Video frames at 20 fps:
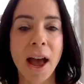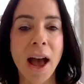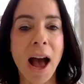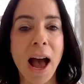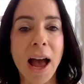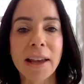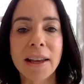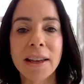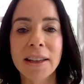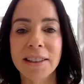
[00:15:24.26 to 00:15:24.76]

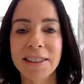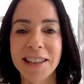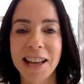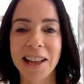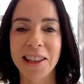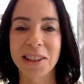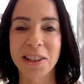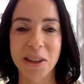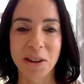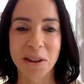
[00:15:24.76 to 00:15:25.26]
I can
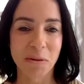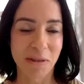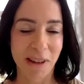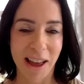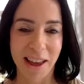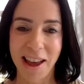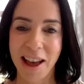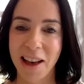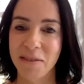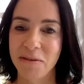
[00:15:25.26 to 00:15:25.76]
tell you,
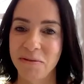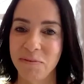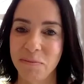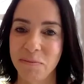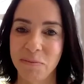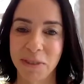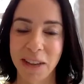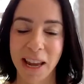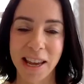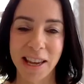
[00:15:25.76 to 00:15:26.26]
I have
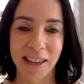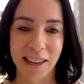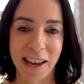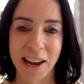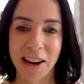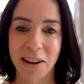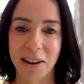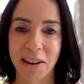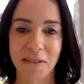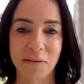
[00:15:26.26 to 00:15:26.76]
taken
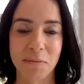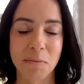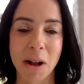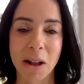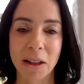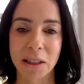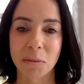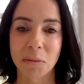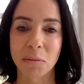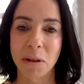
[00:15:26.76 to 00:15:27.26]
care of
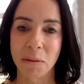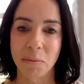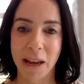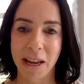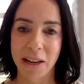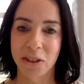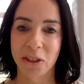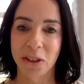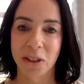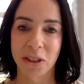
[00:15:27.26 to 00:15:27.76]
multiple
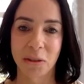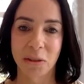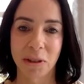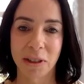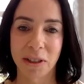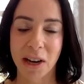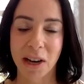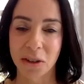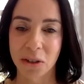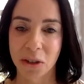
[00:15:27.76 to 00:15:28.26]
patients
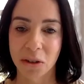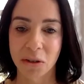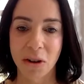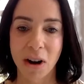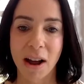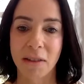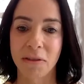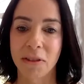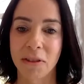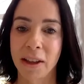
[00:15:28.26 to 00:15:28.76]
with Dr.
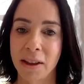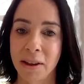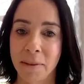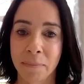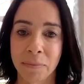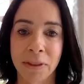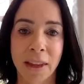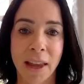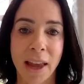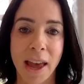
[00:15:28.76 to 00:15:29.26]
Croft
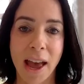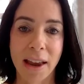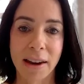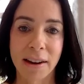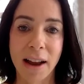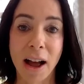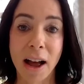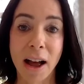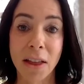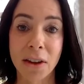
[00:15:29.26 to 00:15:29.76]

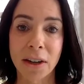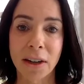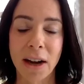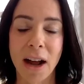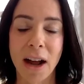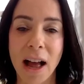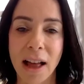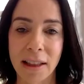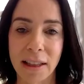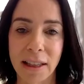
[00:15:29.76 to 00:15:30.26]
and other
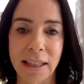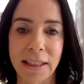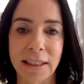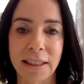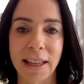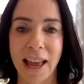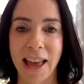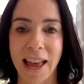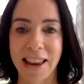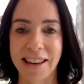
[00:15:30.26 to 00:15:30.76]

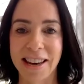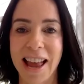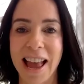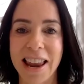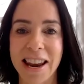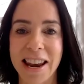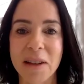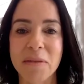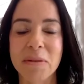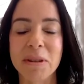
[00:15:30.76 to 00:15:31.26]
colleagues. And,
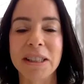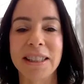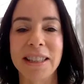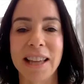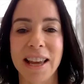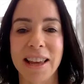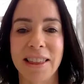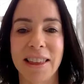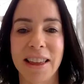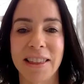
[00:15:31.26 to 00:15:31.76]
and I would
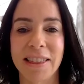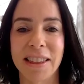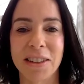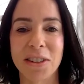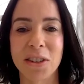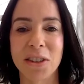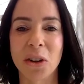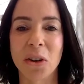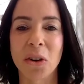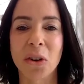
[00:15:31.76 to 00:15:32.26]
say that the
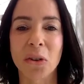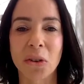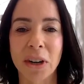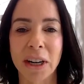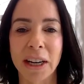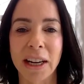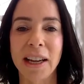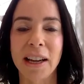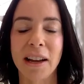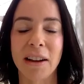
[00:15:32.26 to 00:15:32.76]

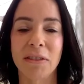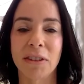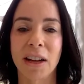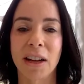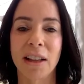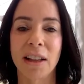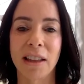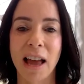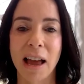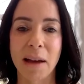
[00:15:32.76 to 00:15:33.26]
degree of
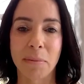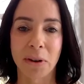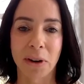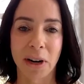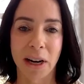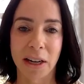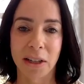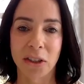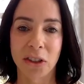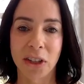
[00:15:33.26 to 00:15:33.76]

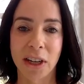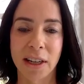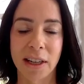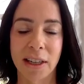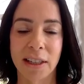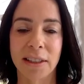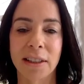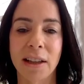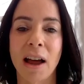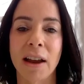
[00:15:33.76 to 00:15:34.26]
collaboration
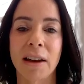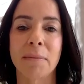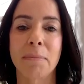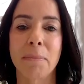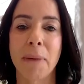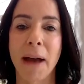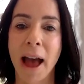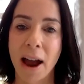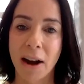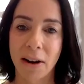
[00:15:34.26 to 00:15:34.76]
is
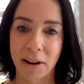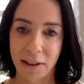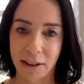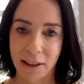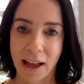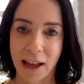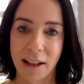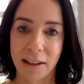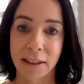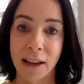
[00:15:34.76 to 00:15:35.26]

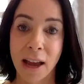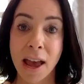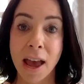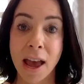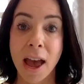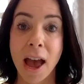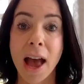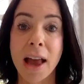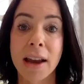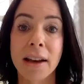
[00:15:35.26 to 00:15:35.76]
unparalleled.
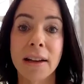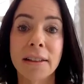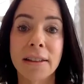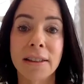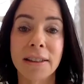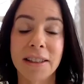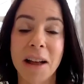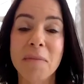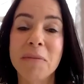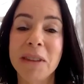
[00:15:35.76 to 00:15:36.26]
And in
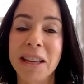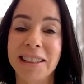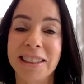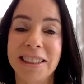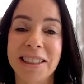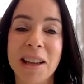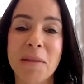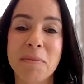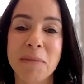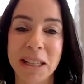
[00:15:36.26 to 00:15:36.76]
some, in
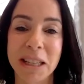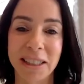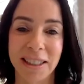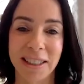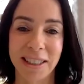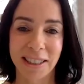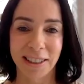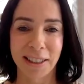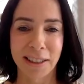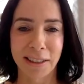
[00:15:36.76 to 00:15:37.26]
some
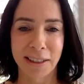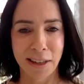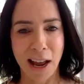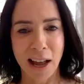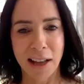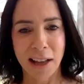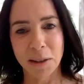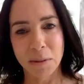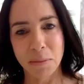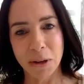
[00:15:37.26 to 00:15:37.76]
instances,
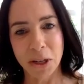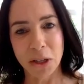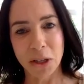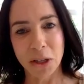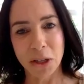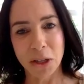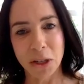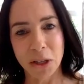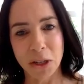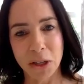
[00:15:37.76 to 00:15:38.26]
not to be
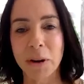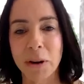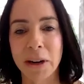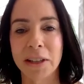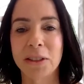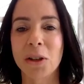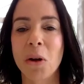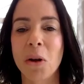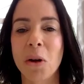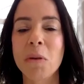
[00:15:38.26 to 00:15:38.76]
trite, but
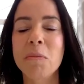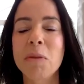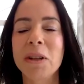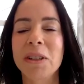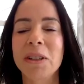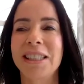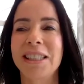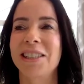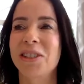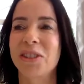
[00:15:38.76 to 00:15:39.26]
it's
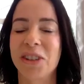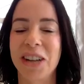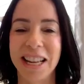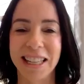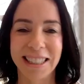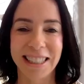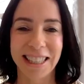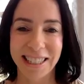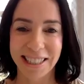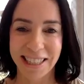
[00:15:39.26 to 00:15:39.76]
almost a
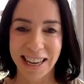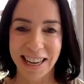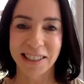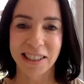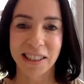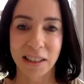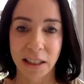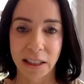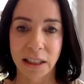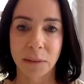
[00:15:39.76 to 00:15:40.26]

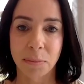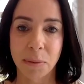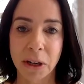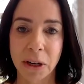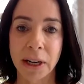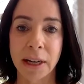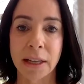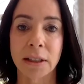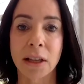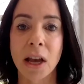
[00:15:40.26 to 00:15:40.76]
transcendental
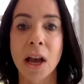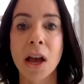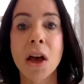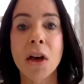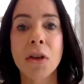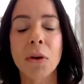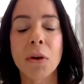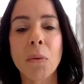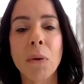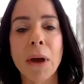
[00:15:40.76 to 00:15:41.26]
experience.
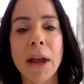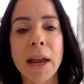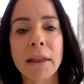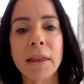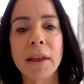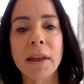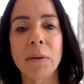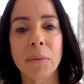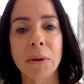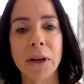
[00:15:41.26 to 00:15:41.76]
The way
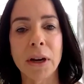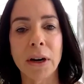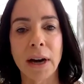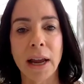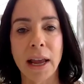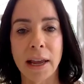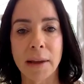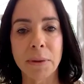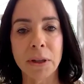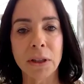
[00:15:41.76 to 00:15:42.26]
that we are
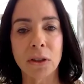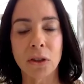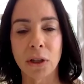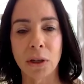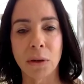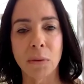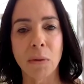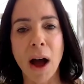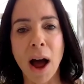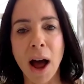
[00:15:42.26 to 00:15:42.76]
able
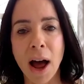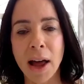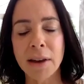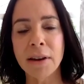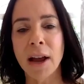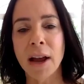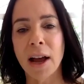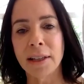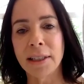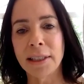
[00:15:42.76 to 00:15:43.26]
to,
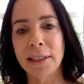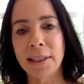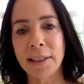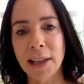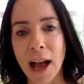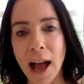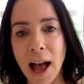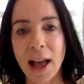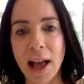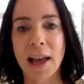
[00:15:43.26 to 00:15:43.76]
on a
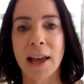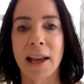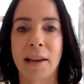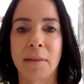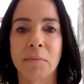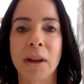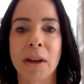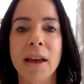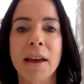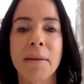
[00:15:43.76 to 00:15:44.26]

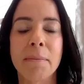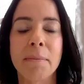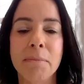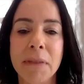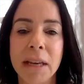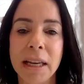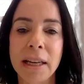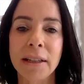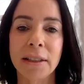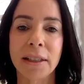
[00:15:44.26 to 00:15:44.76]
dime,
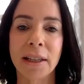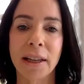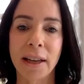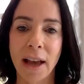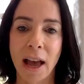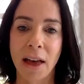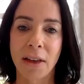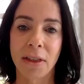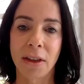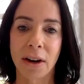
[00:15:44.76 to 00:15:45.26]
meet
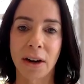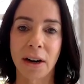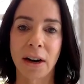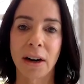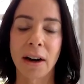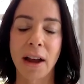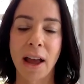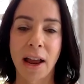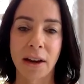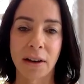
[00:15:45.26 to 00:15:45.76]

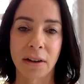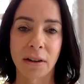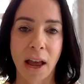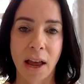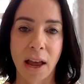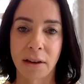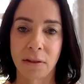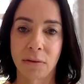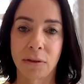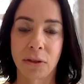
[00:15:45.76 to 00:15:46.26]
together and,
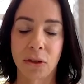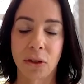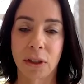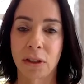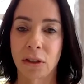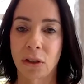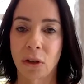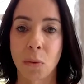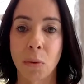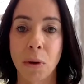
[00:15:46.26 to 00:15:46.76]
and
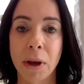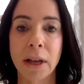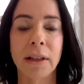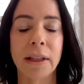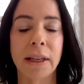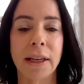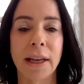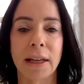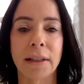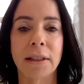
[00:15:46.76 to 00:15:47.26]
just
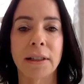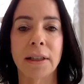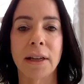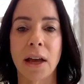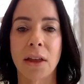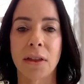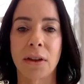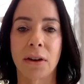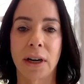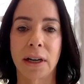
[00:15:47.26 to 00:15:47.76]
quickly get
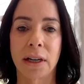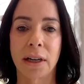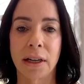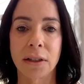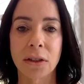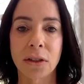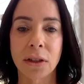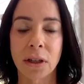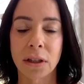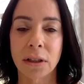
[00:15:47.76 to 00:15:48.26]
together an
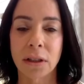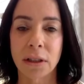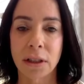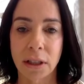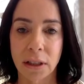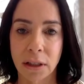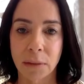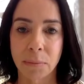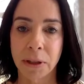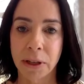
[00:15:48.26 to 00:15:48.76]

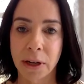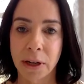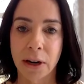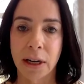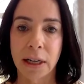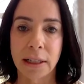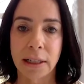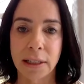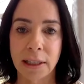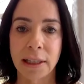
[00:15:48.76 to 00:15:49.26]

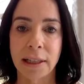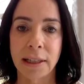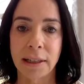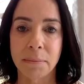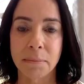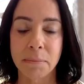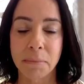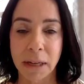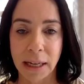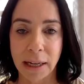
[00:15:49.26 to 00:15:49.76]
interdisciplinary
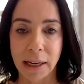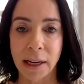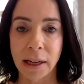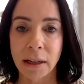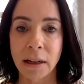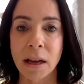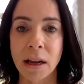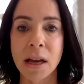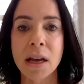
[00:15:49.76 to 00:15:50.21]
team meeting